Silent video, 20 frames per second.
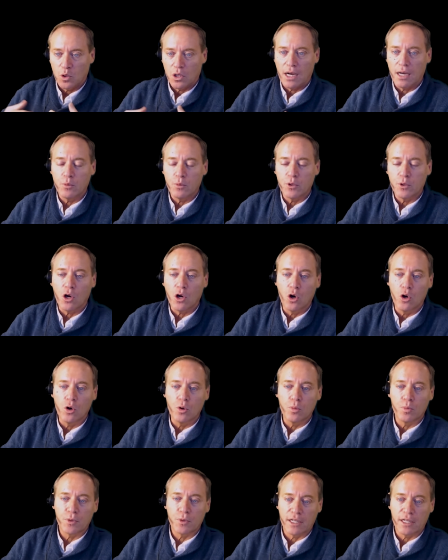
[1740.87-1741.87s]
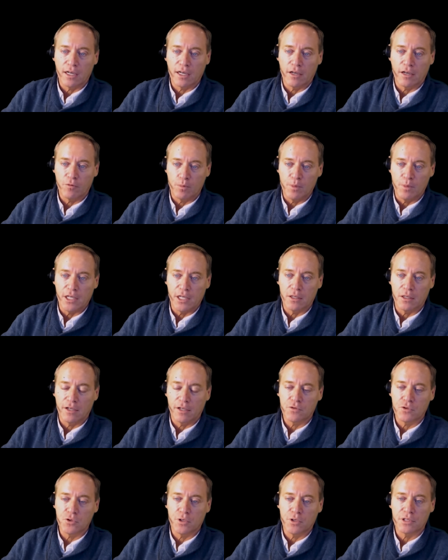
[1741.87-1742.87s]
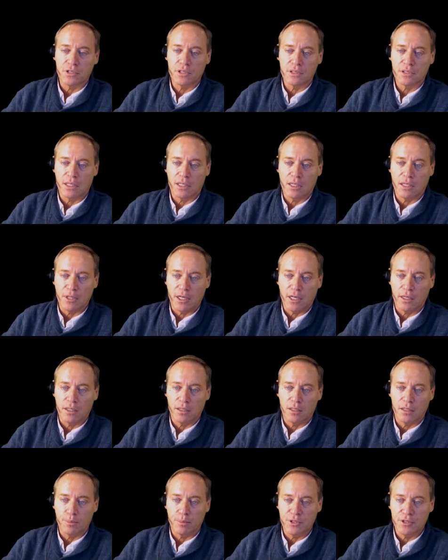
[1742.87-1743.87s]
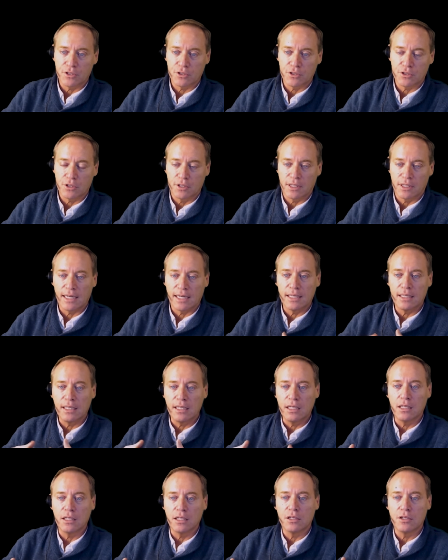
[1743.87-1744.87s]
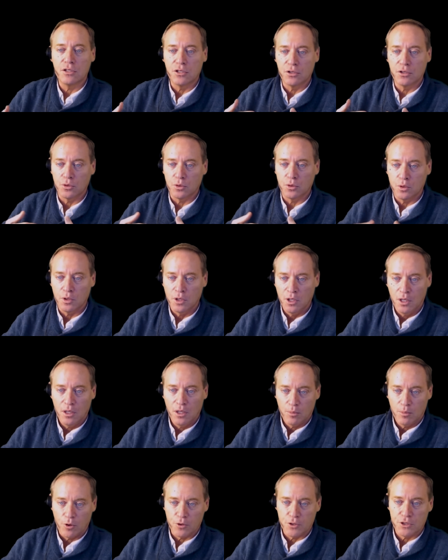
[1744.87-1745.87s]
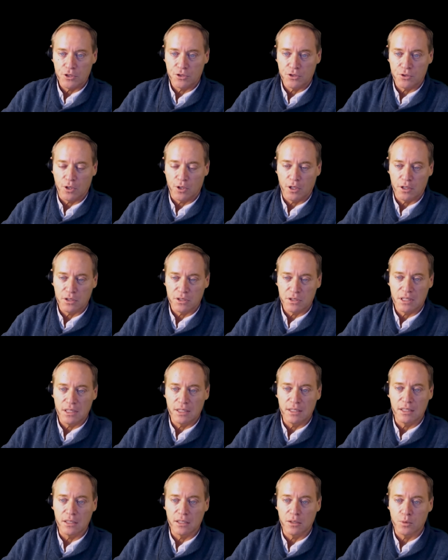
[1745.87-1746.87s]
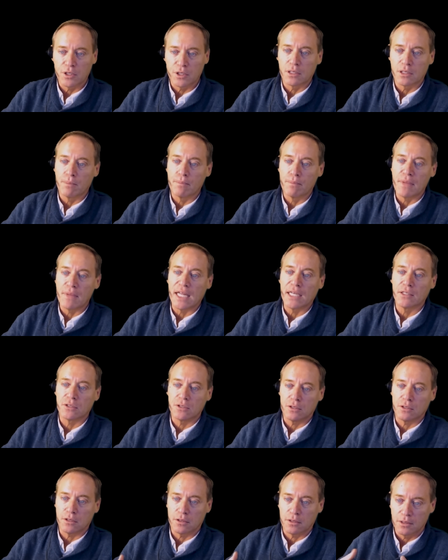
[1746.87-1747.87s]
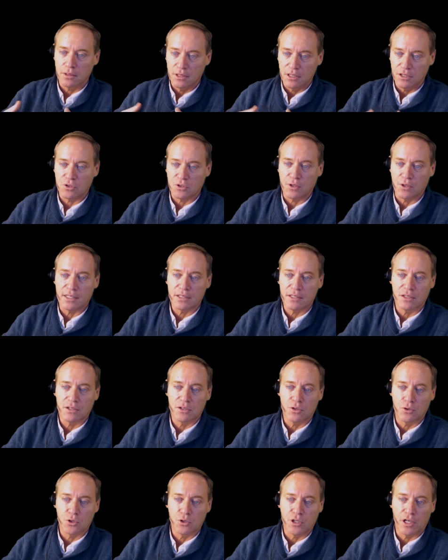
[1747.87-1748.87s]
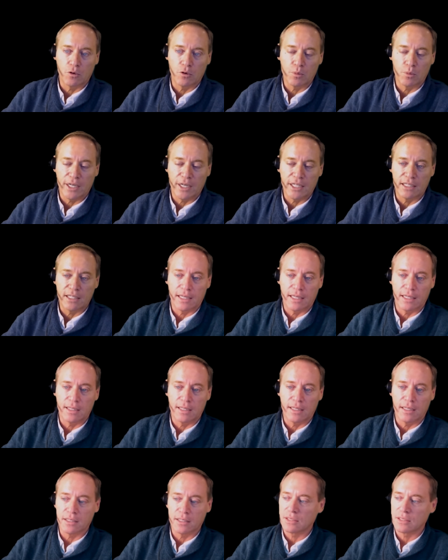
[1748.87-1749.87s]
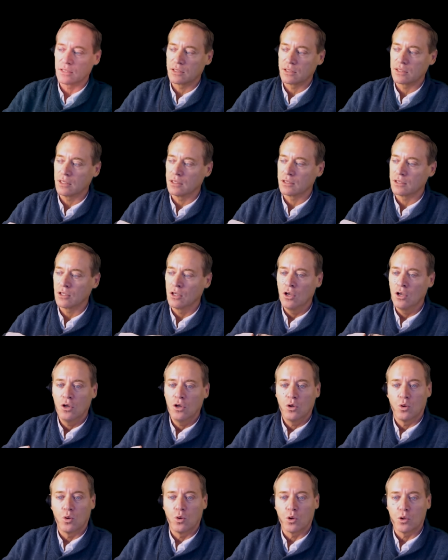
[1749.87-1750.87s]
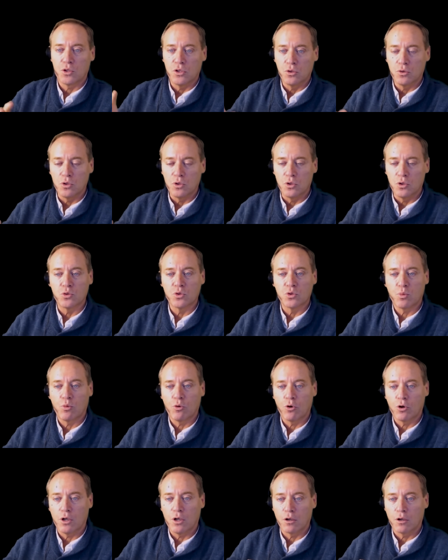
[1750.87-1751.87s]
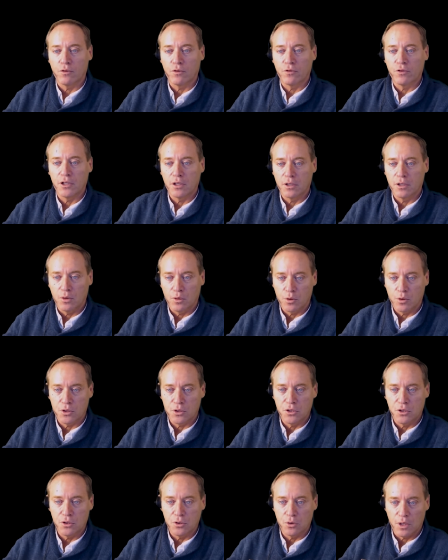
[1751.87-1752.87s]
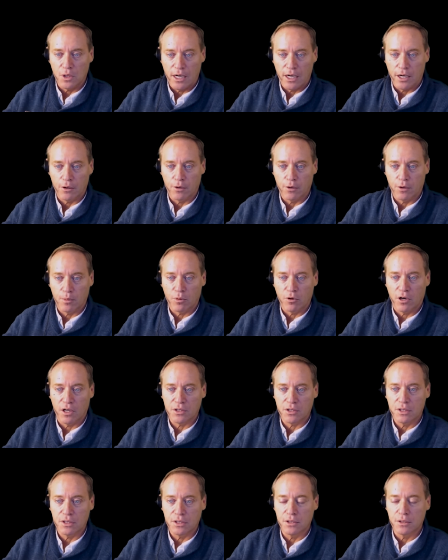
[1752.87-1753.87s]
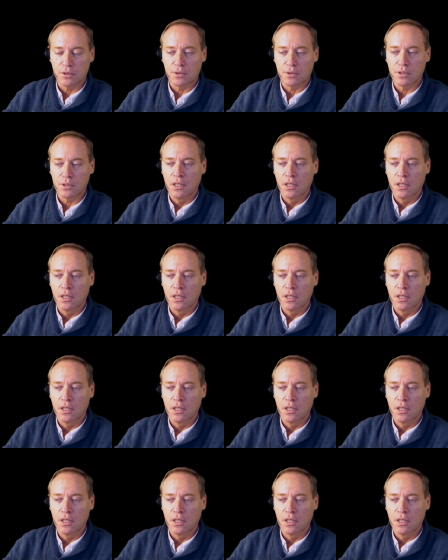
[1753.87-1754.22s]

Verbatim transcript: I would hope that I've made life choices that I'm not in a position that I need to purchase drugs to deal with the mental distress associated with my day to day existence, or to use pornography, or to hire a prostitute.